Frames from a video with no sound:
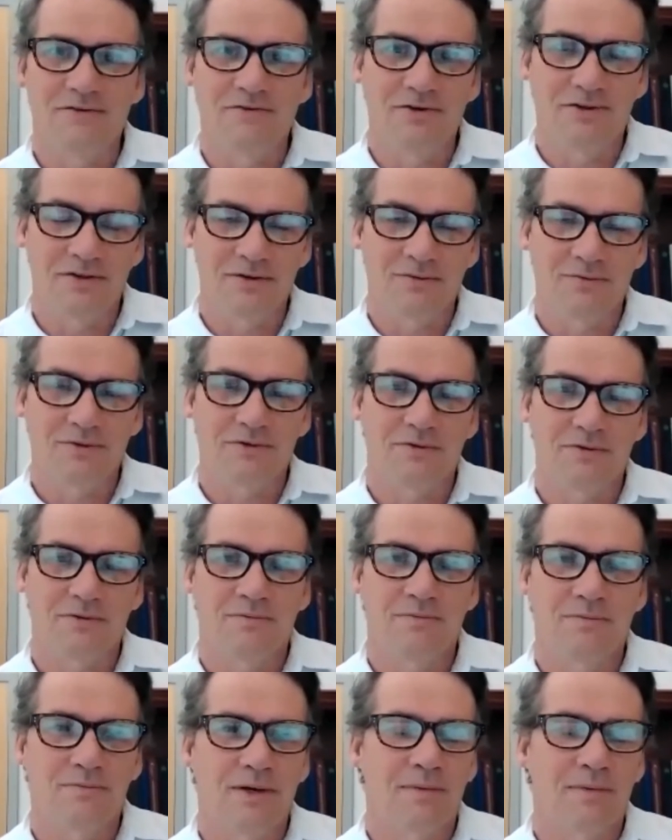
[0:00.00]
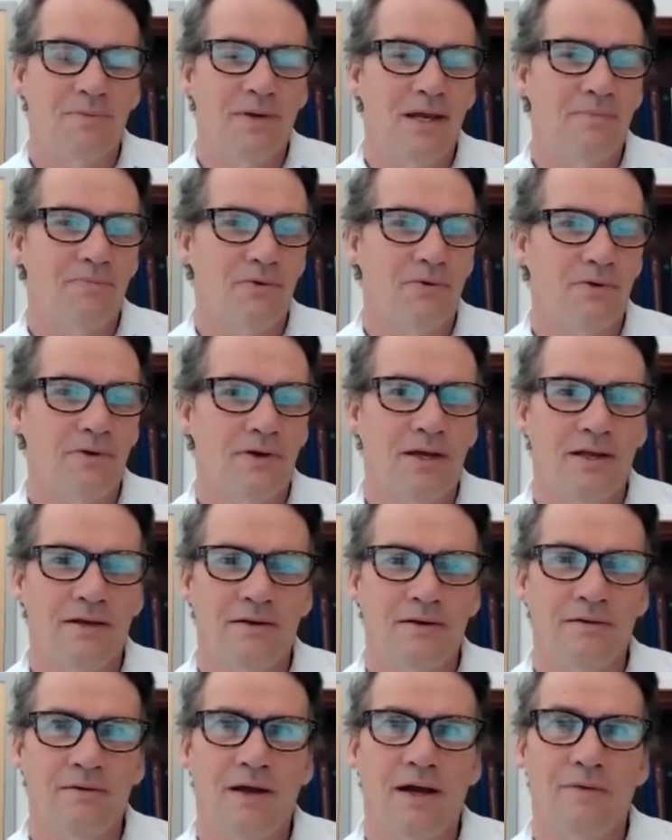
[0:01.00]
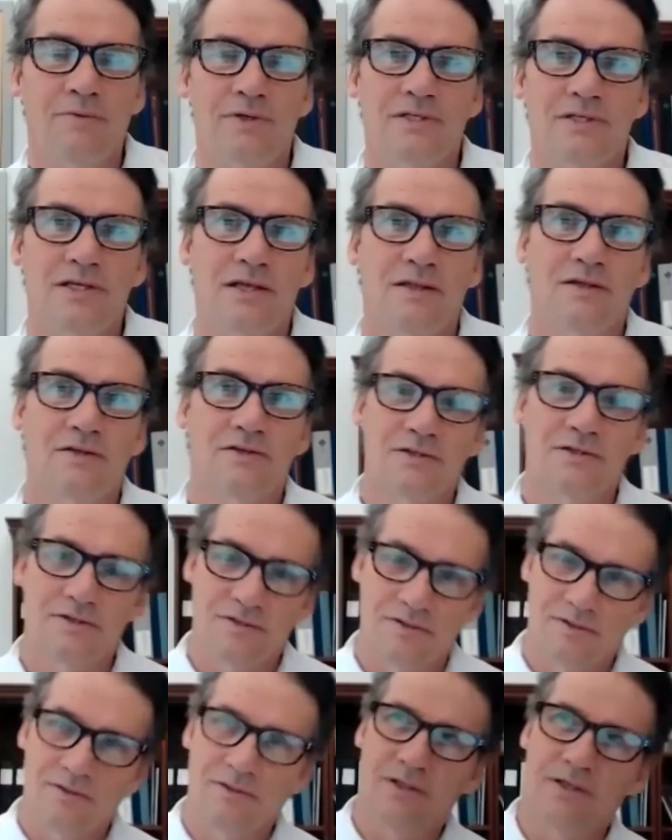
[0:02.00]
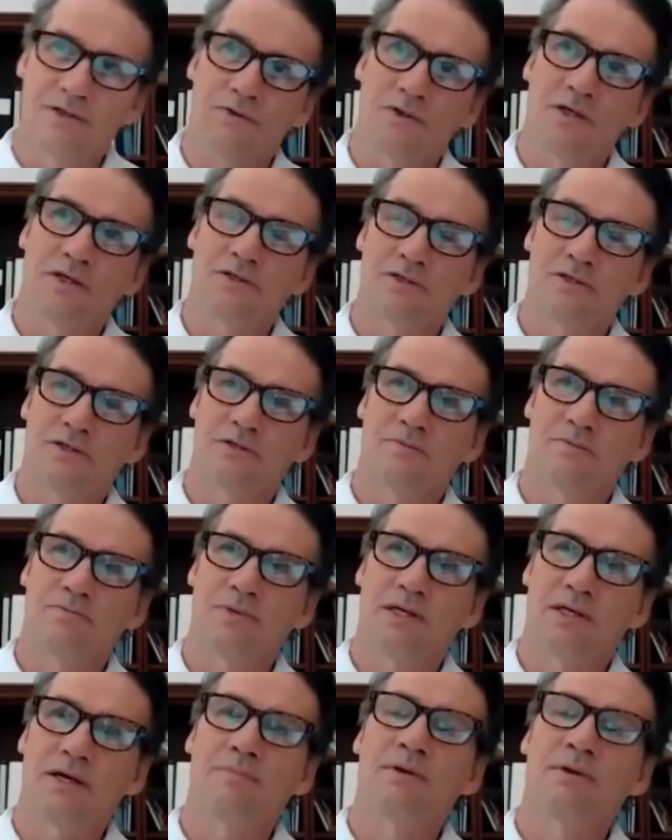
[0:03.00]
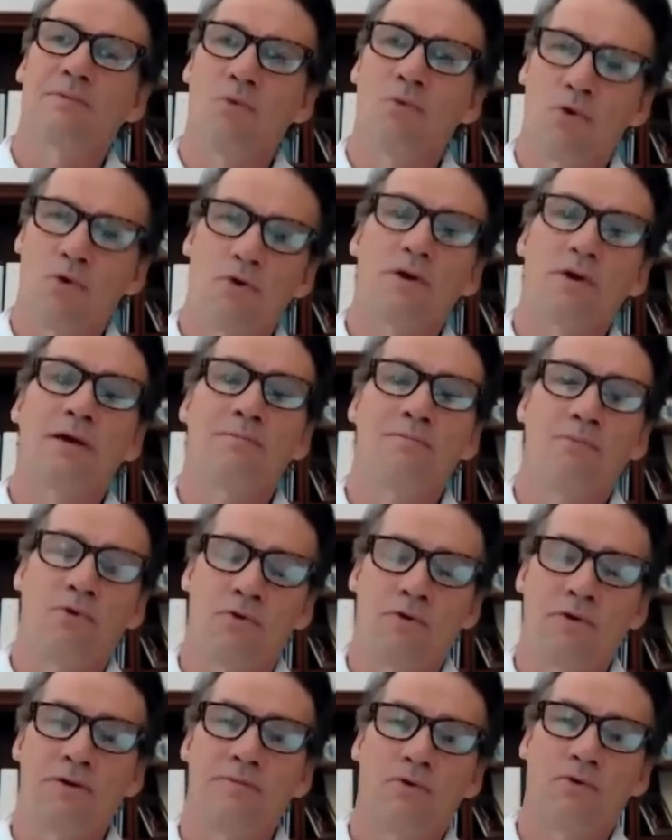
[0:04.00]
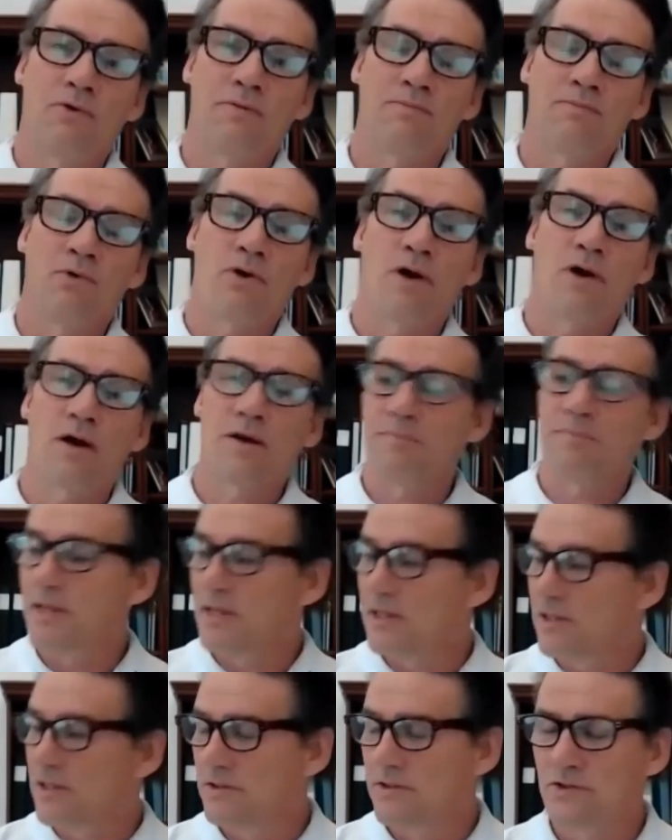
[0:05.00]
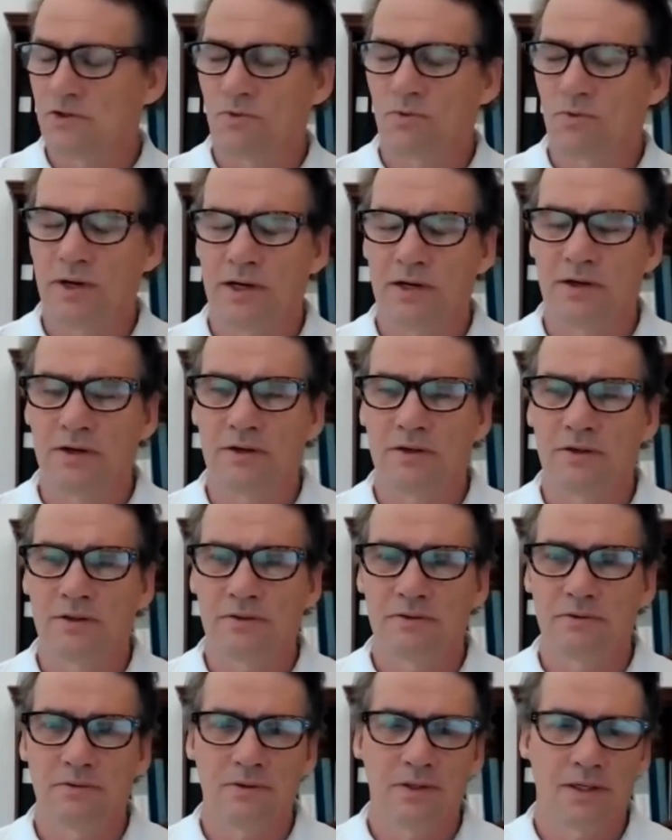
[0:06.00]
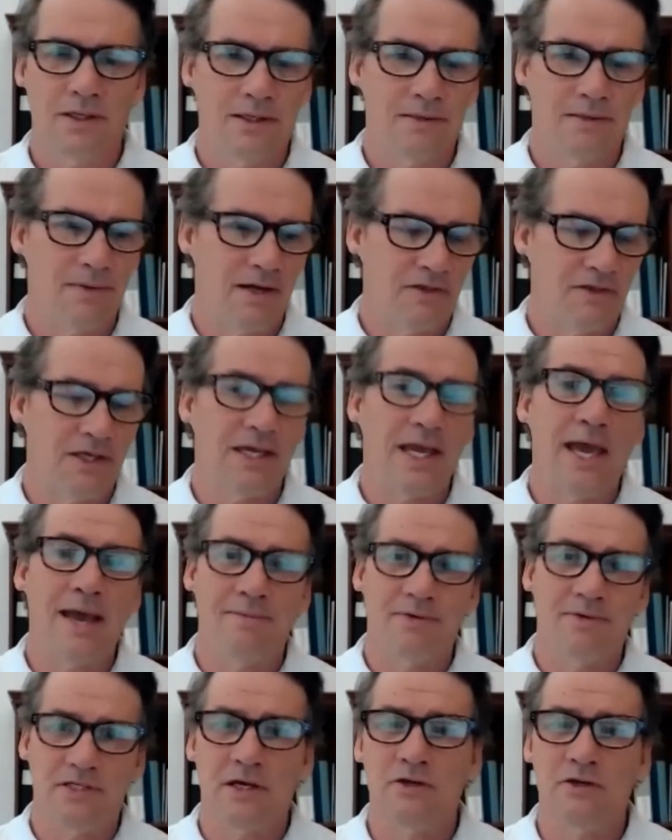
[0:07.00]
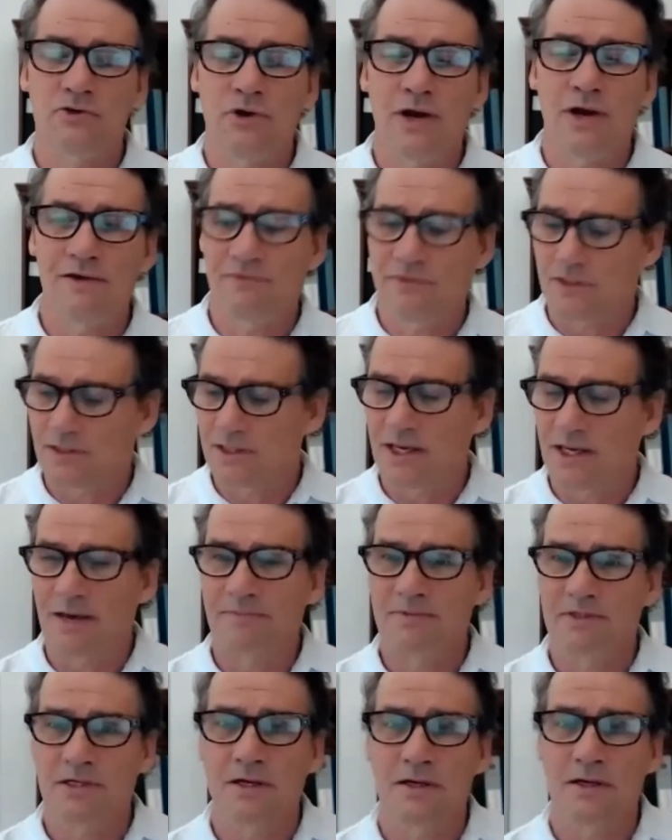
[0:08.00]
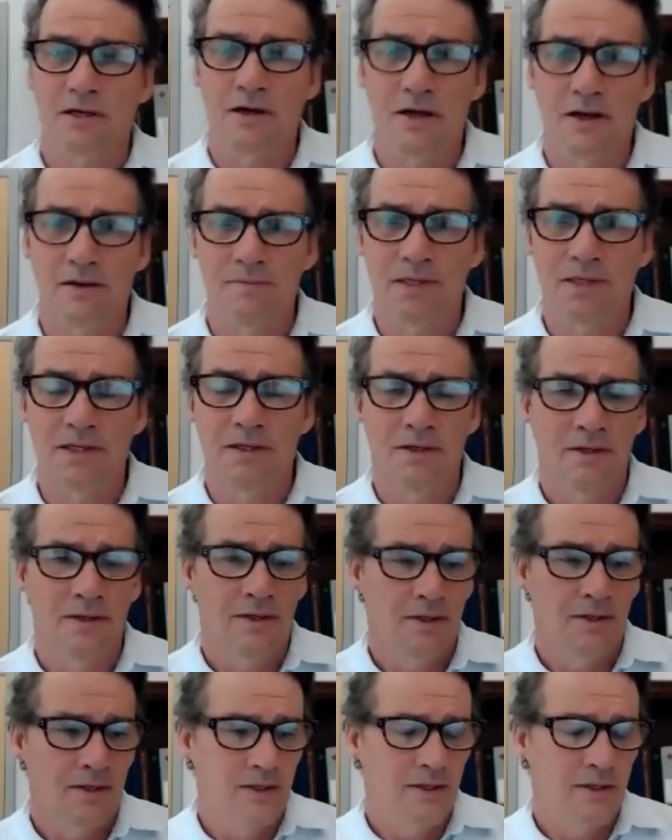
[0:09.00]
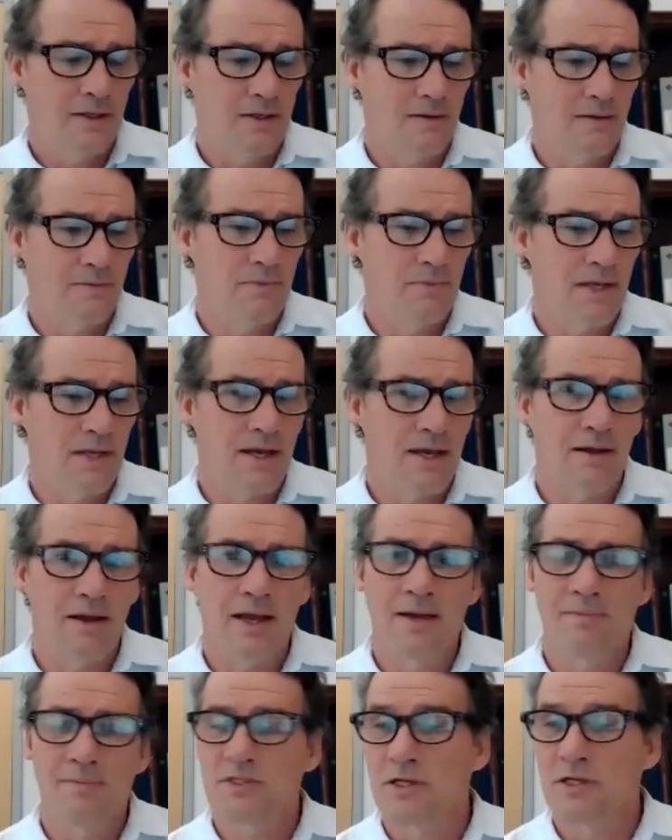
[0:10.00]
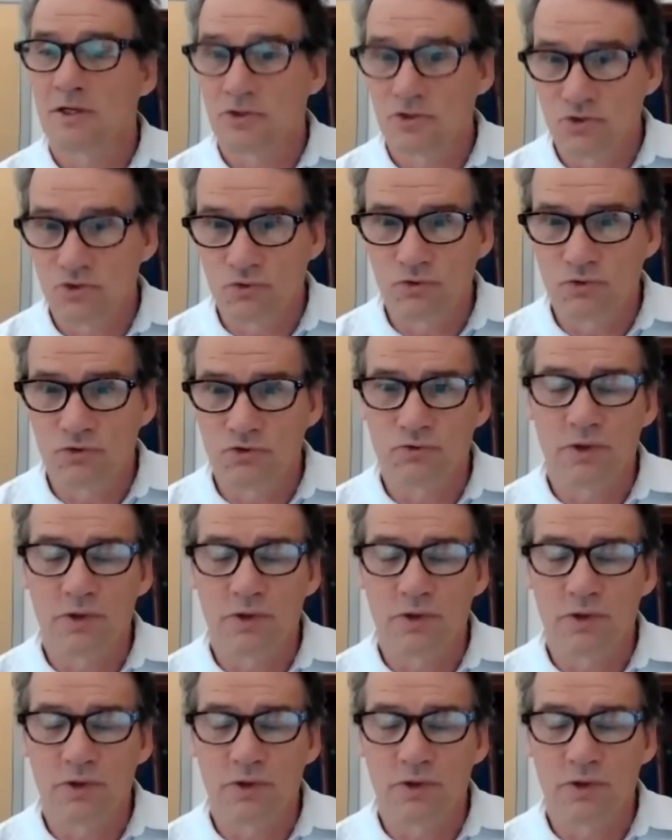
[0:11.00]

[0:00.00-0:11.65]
Everything was by paper. And I would say this, you know, it's becoming more and more and more and more automated to where um, I think Amazon drives it, the Amazon economy, um, the Amazon tools.